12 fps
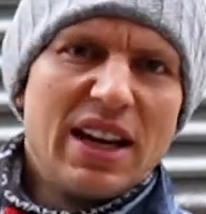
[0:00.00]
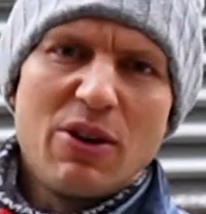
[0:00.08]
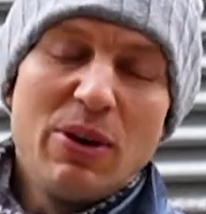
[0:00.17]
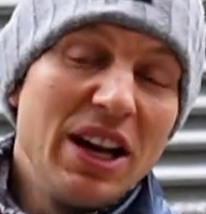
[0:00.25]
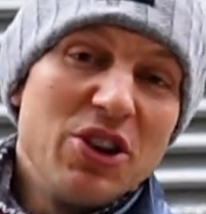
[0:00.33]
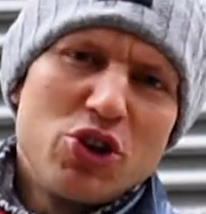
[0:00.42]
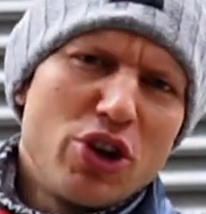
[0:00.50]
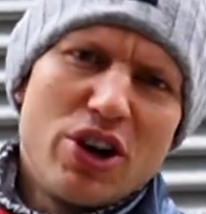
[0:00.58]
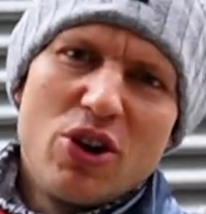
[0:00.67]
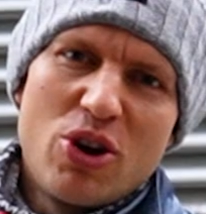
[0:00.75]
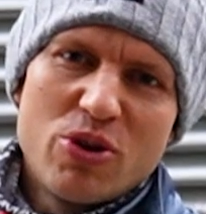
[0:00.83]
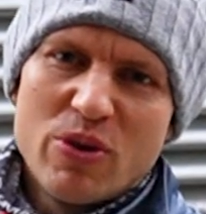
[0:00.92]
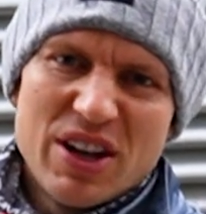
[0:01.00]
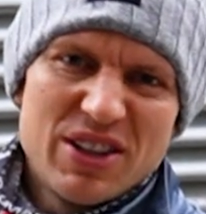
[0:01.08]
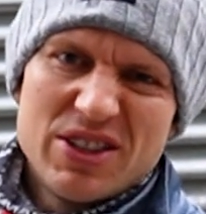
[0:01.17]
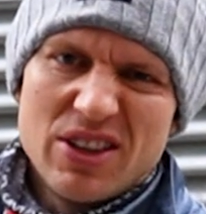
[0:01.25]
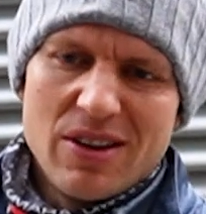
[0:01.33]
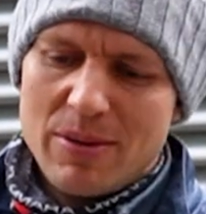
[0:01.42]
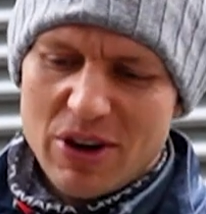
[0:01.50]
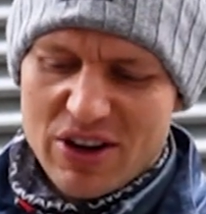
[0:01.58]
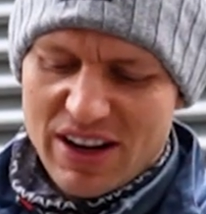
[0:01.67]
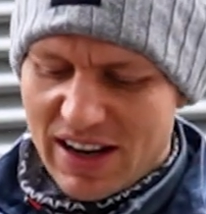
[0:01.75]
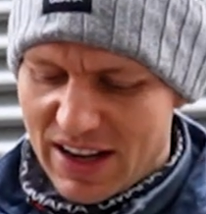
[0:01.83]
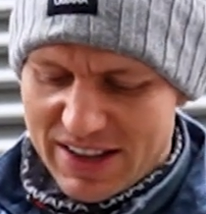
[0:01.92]
I really enjoy the long runs, so I'm not
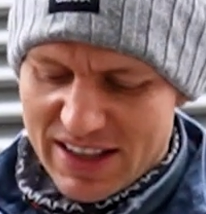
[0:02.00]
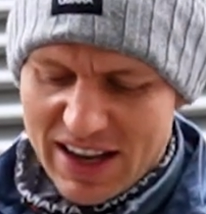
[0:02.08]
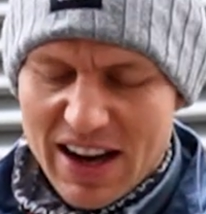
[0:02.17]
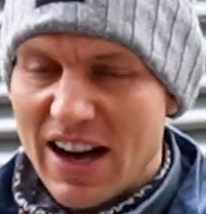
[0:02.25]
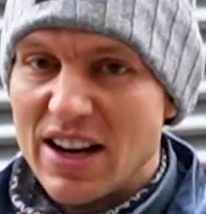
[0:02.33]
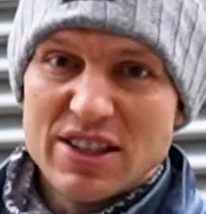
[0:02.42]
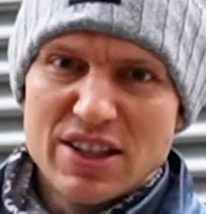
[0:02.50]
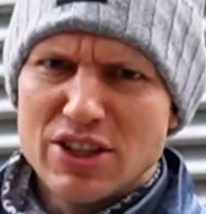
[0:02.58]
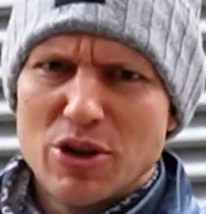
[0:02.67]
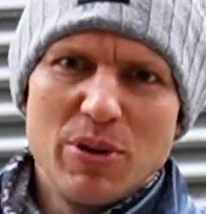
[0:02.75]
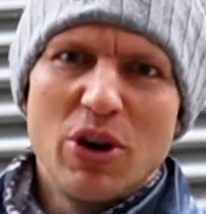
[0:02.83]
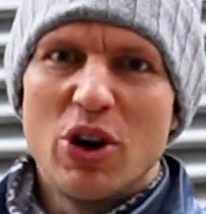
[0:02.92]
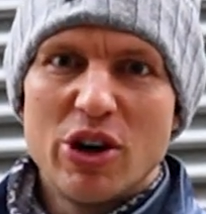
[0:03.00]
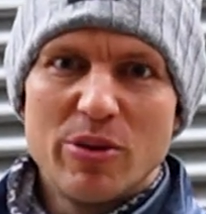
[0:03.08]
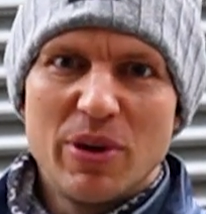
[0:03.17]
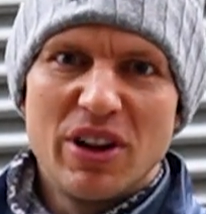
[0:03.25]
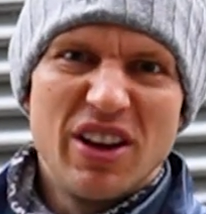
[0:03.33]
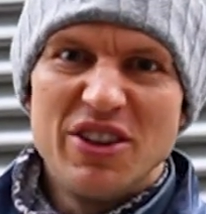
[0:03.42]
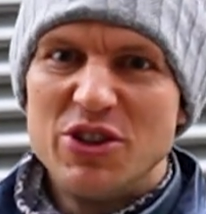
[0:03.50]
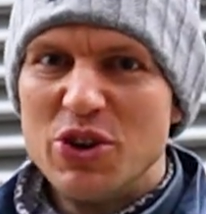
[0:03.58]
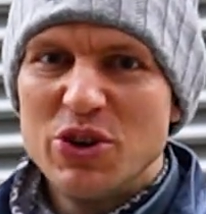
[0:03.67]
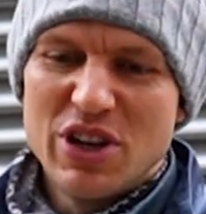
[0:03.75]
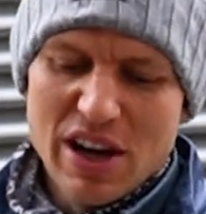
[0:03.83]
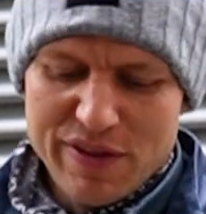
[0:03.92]
gonna like say, this is gonna be horrible and so
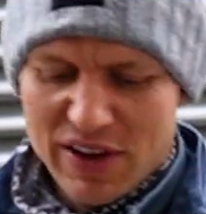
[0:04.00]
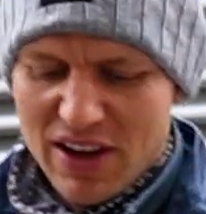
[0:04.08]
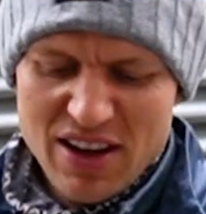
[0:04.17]
tough.